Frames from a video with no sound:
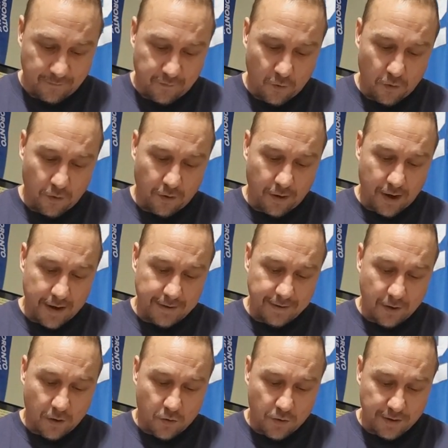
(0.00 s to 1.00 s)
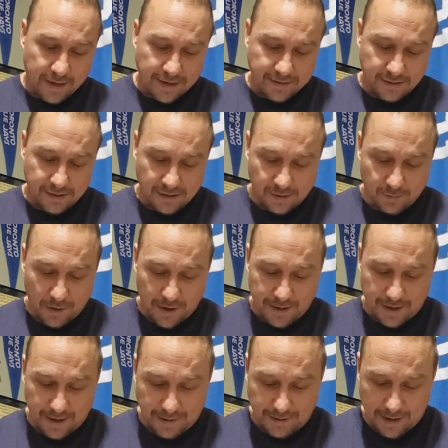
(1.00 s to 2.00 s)
4-0 against the
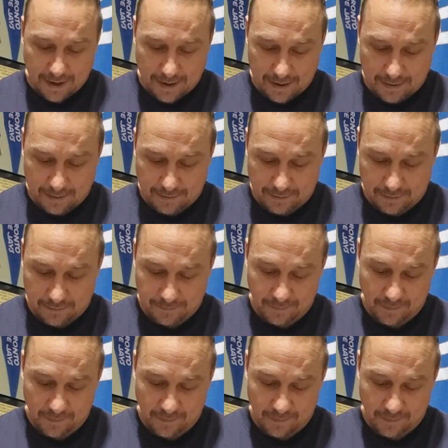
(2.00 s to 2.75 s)
spread head-to-head.